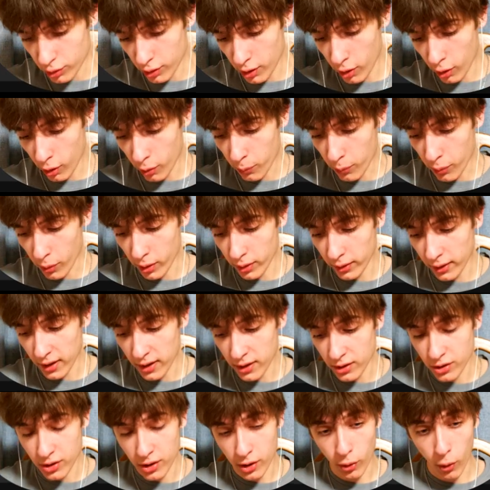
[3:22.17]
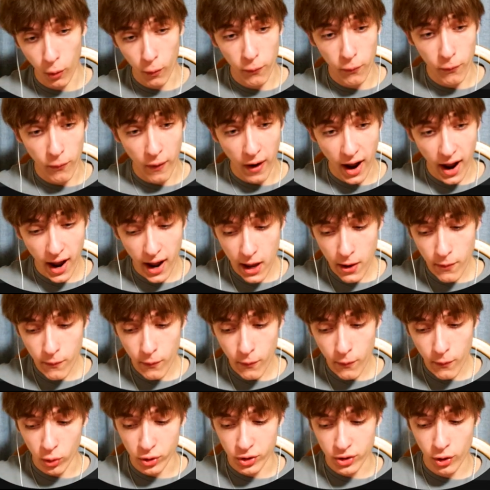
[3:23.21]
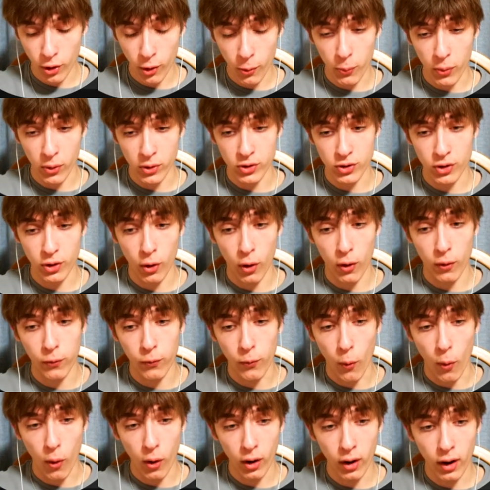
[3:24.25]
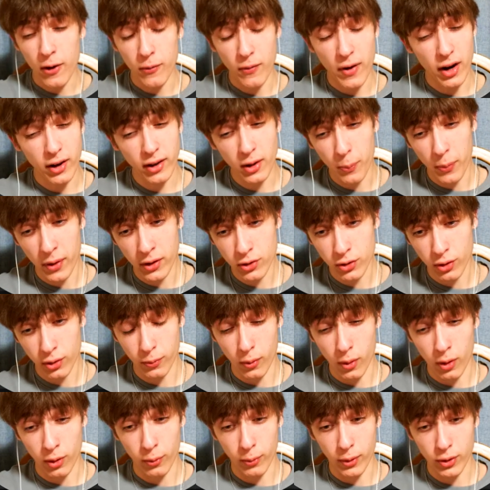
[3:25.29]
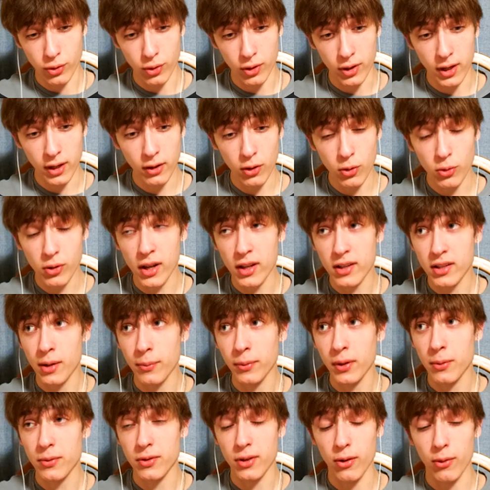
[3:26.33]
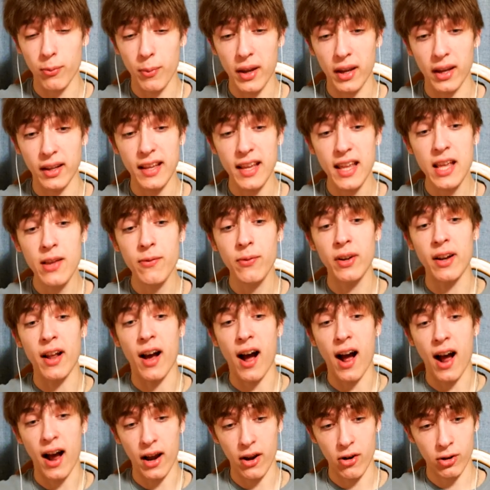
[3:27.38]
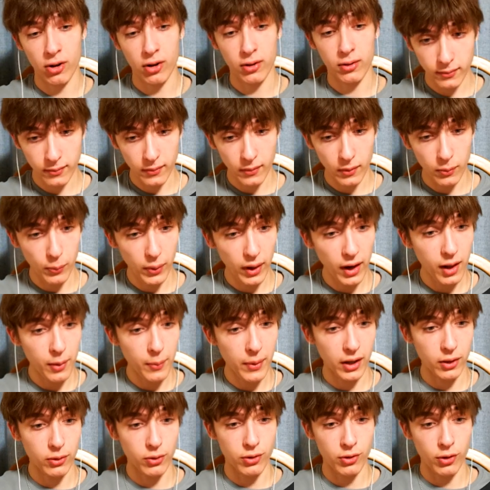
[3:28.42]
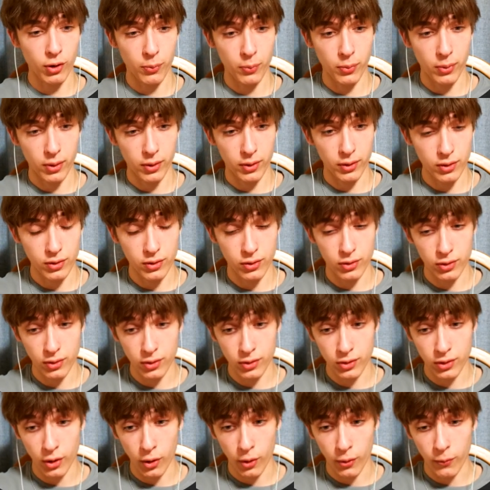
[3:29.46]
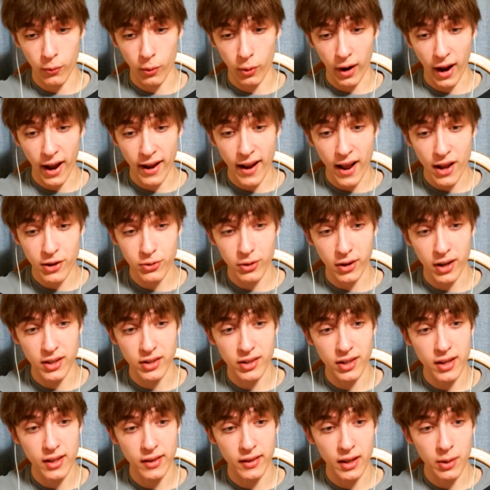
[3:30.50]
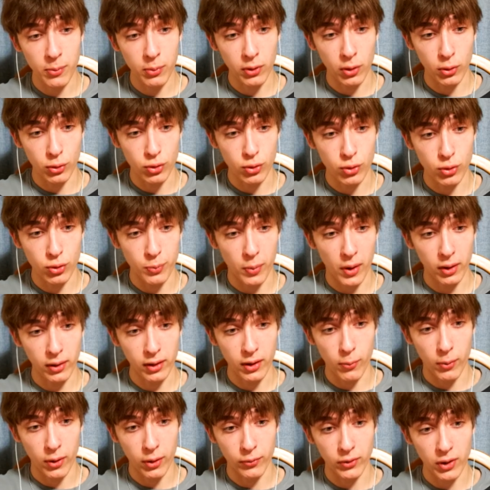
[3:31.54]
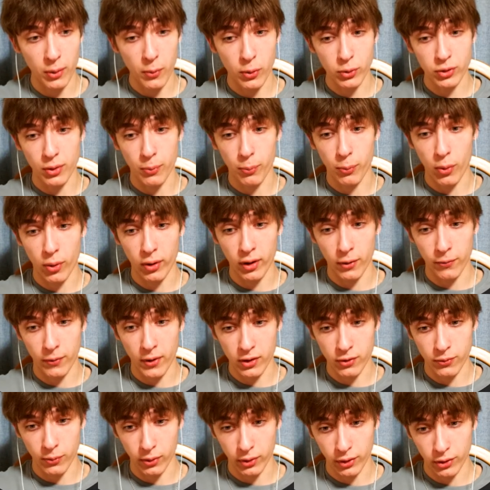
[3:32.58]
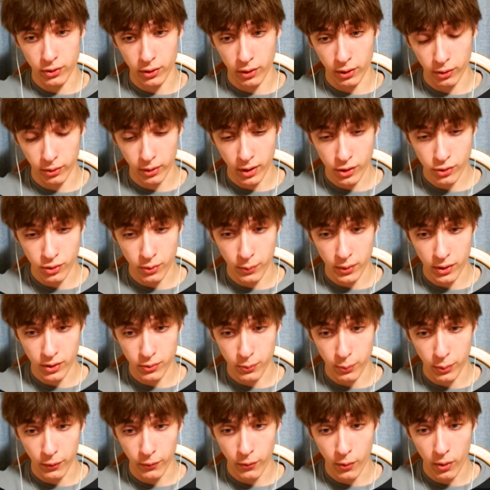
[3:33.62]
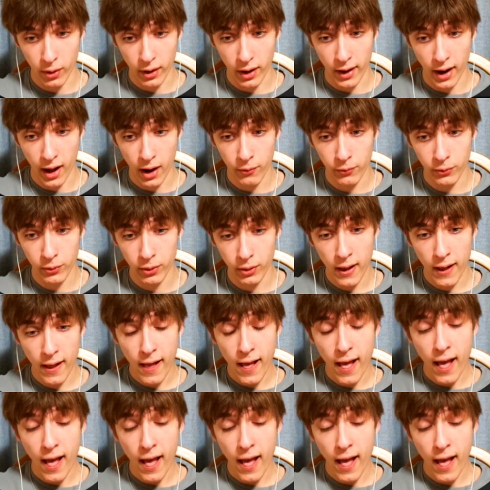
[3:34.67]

zero point zero five or zero point zero four. Very depends on, on what you need. You can sometimes say you make it even higher. But I'll make it to zero point zero four. And as you can see, Deep Glow two is probably one of the most important effects for this color correction, because before and after,